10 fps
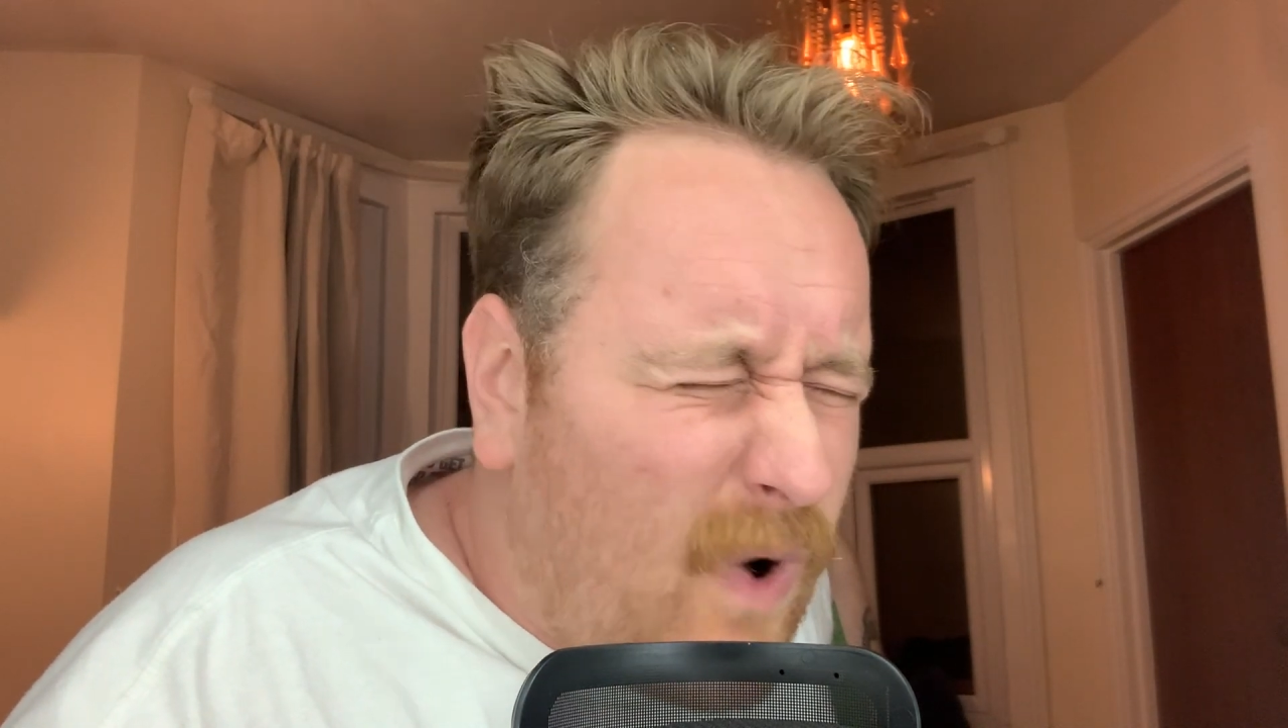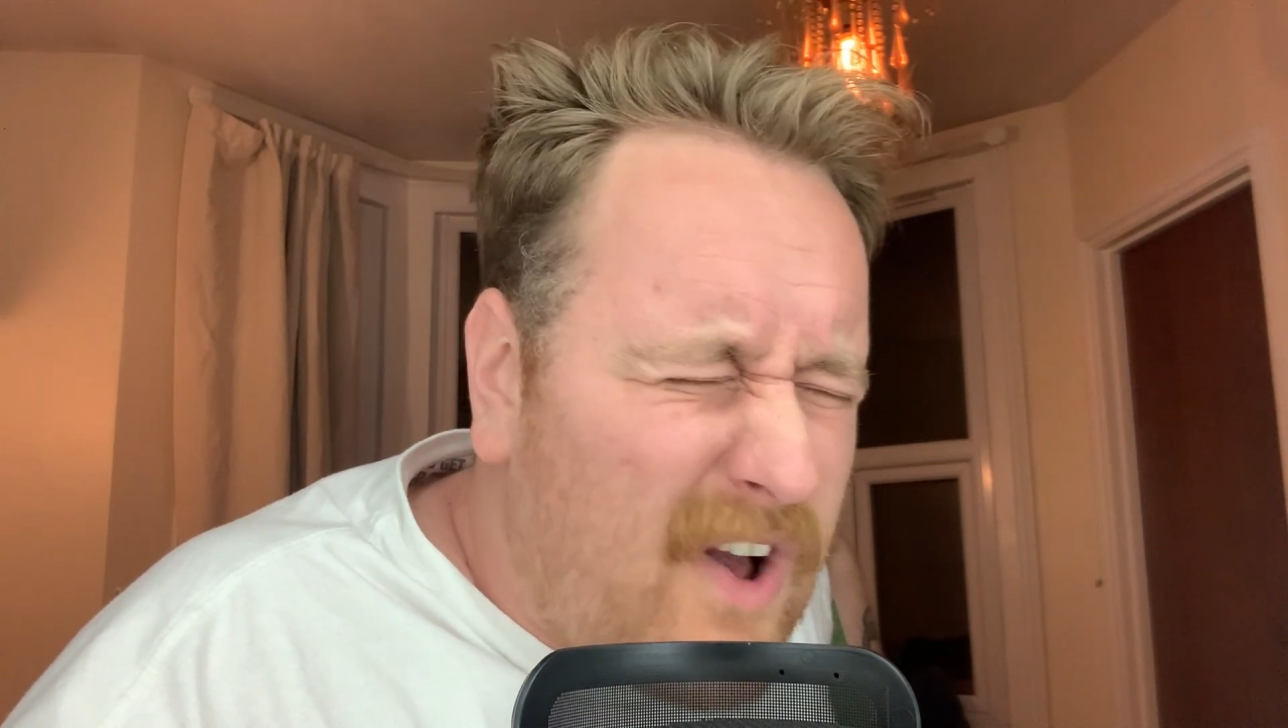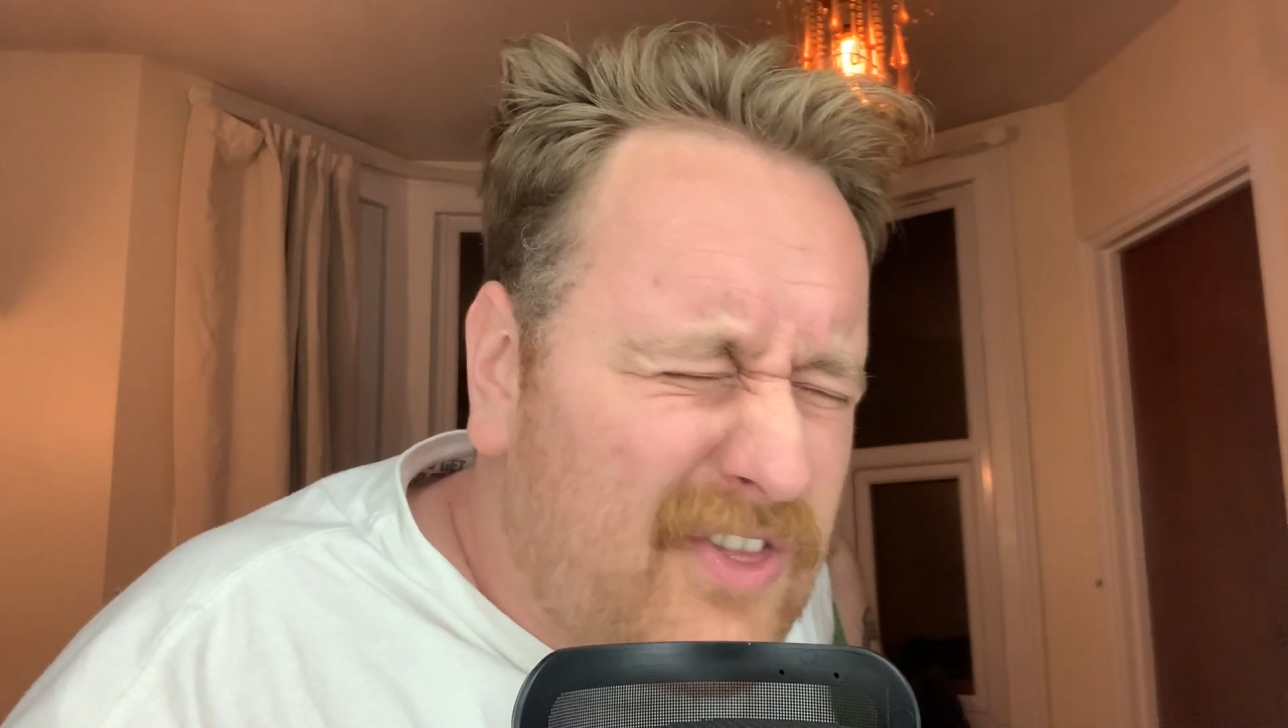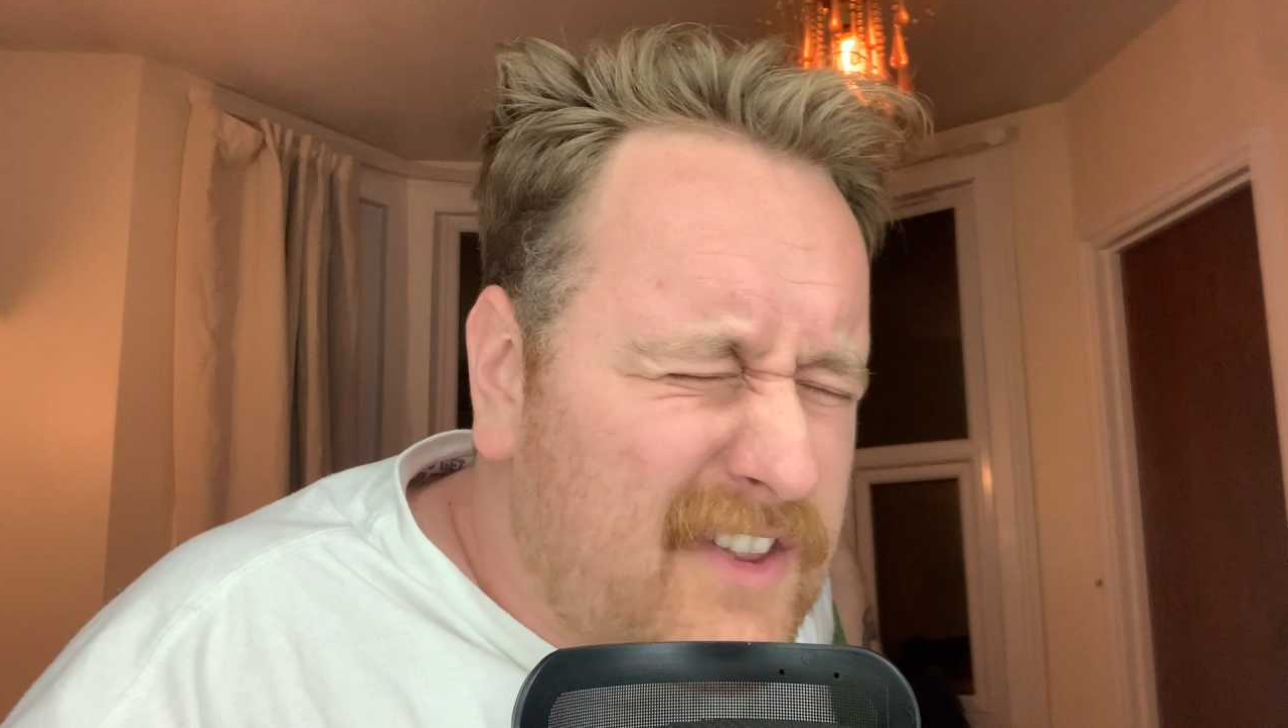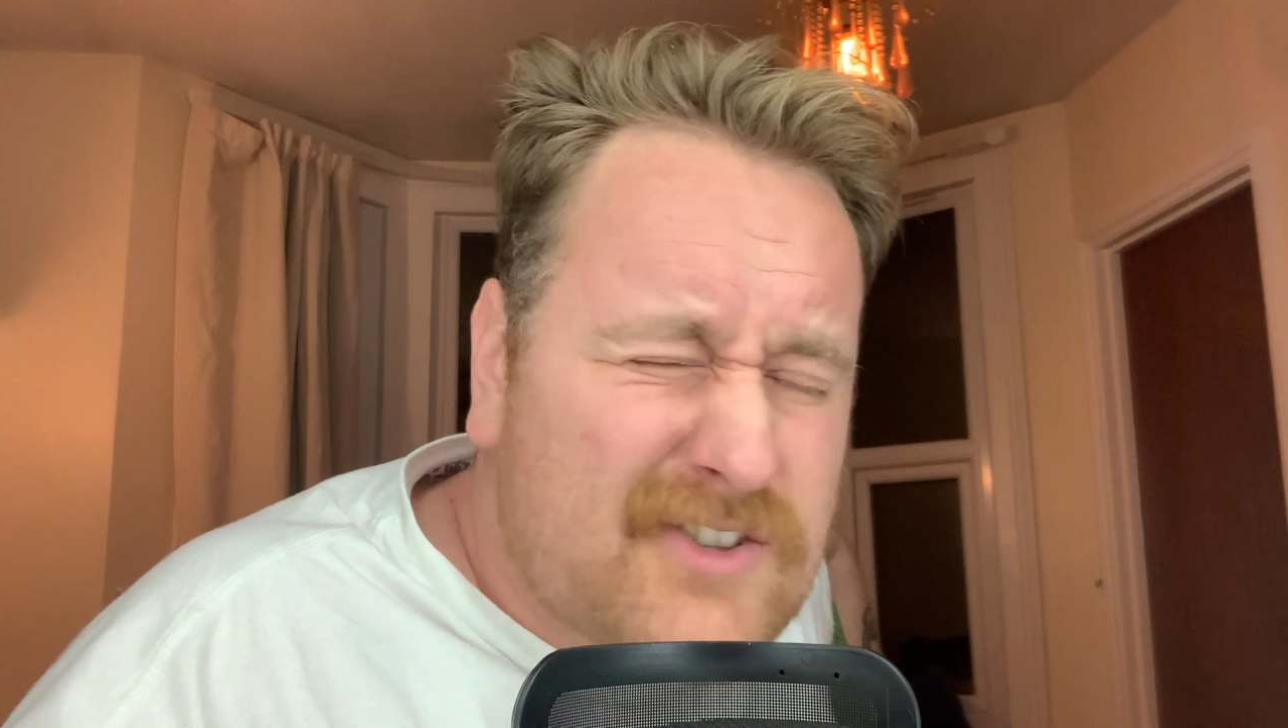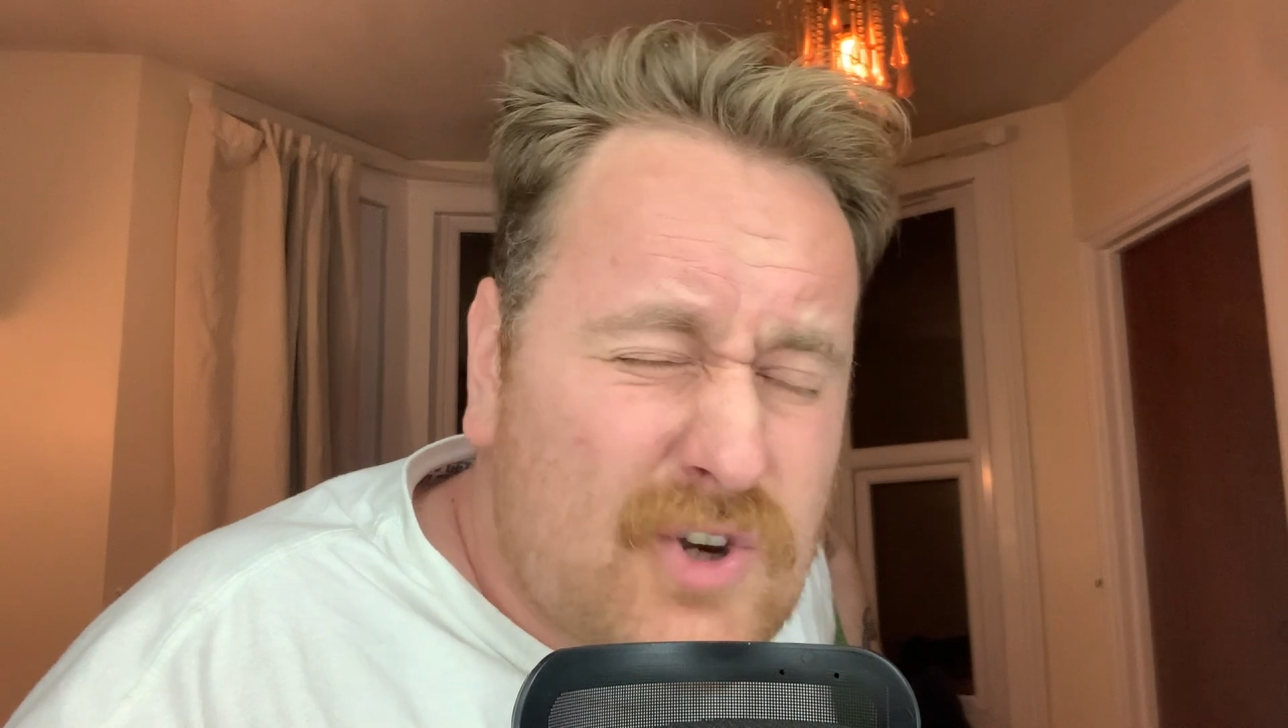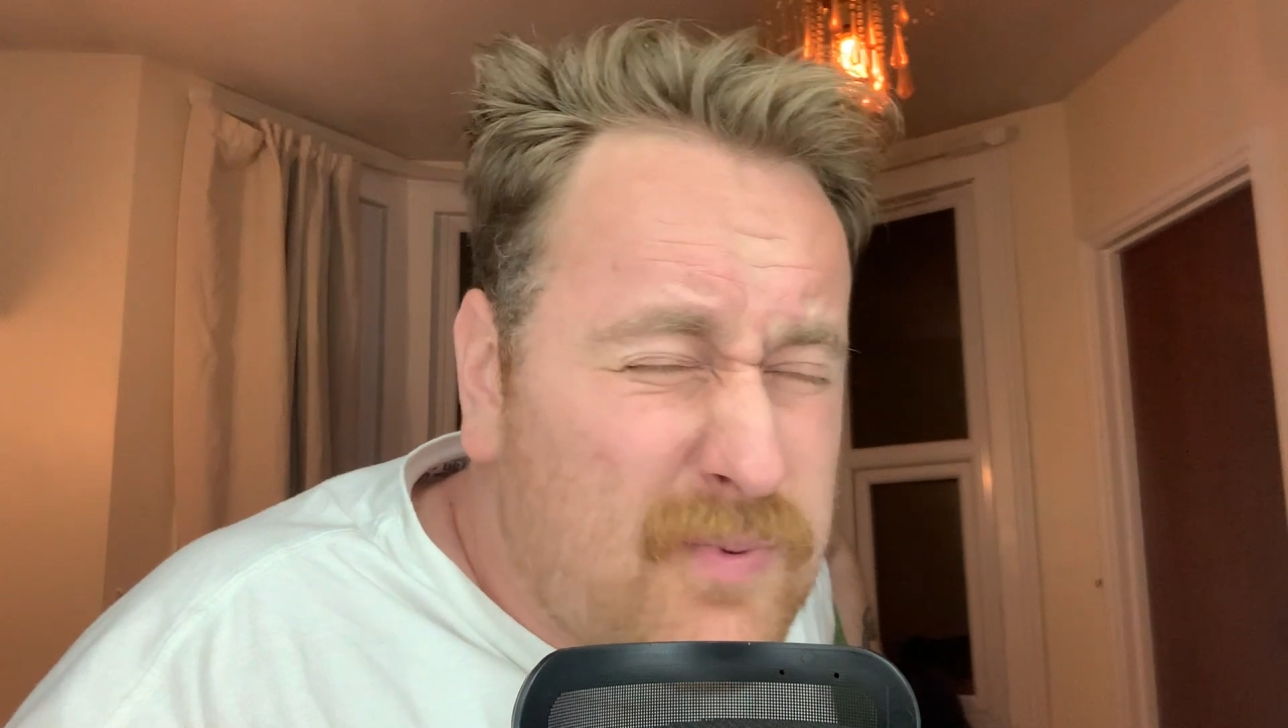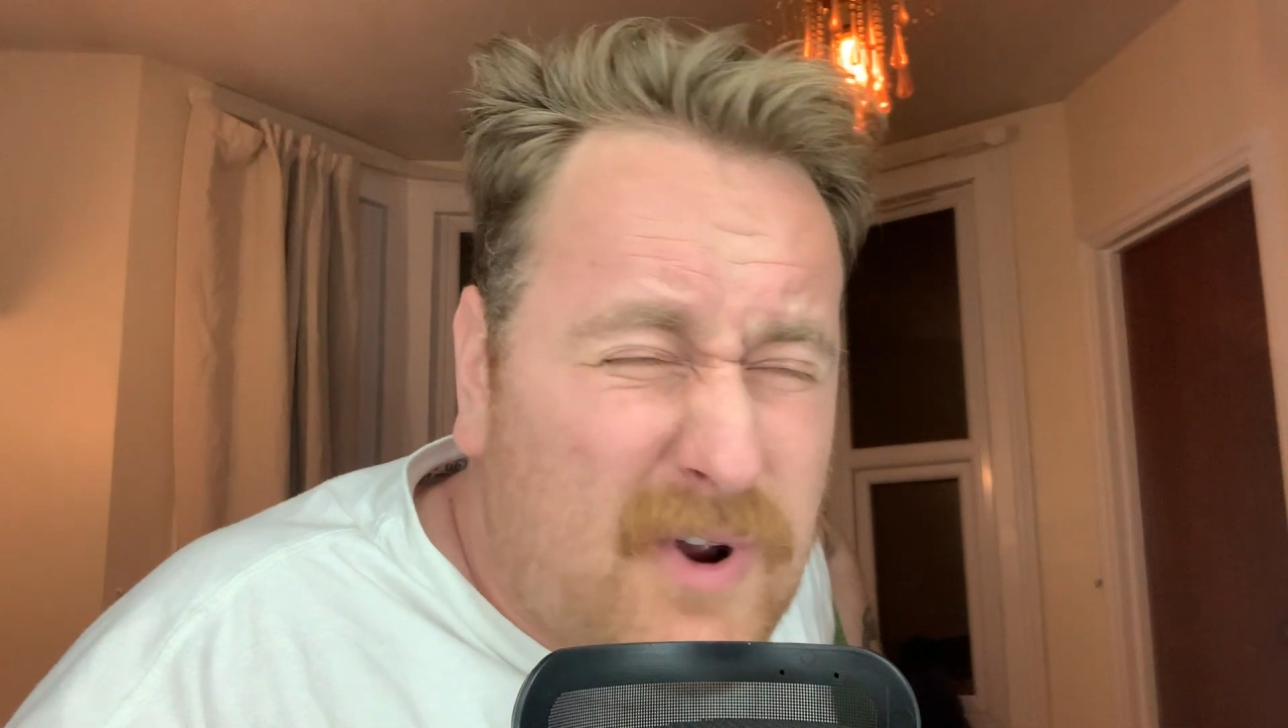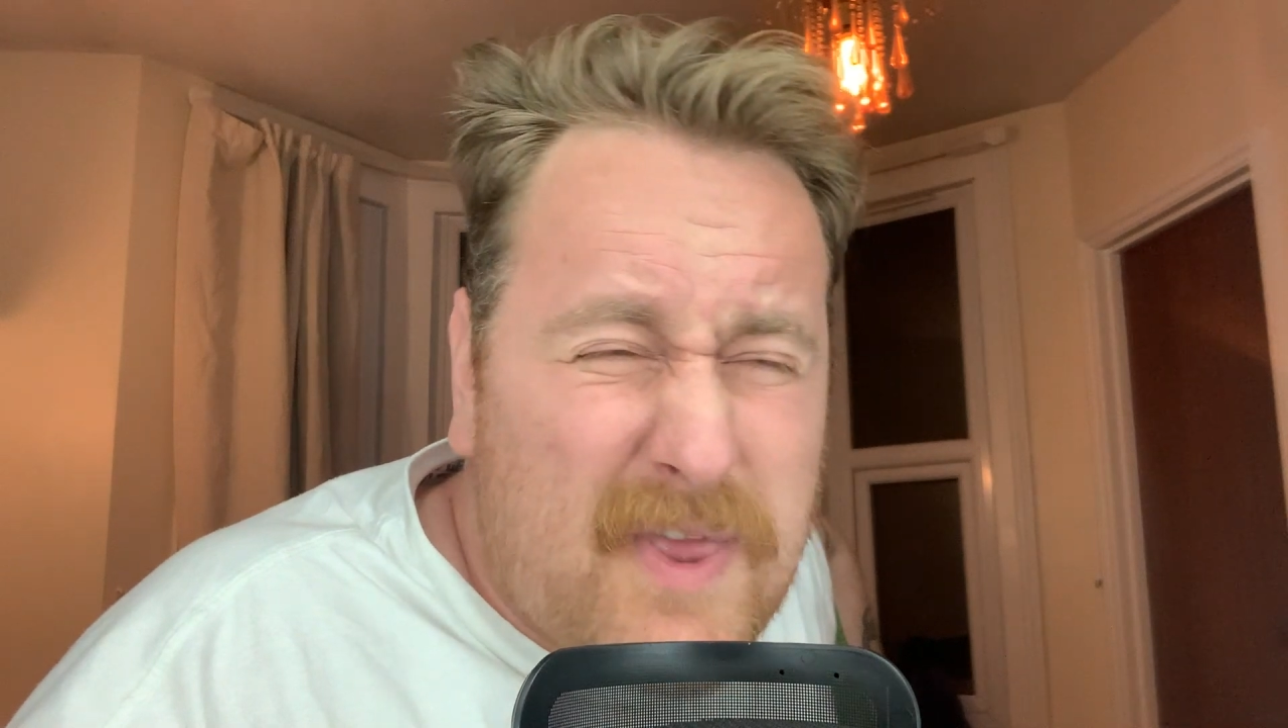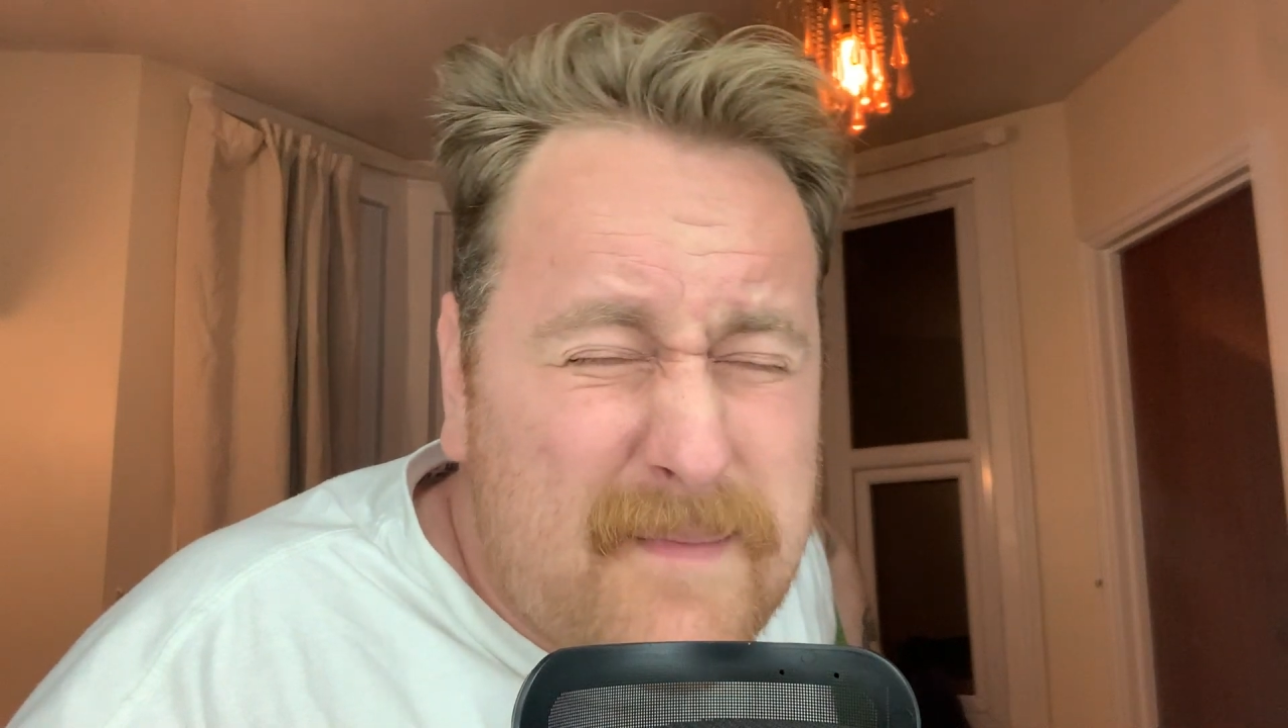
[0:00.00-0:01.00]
won the Super Cup?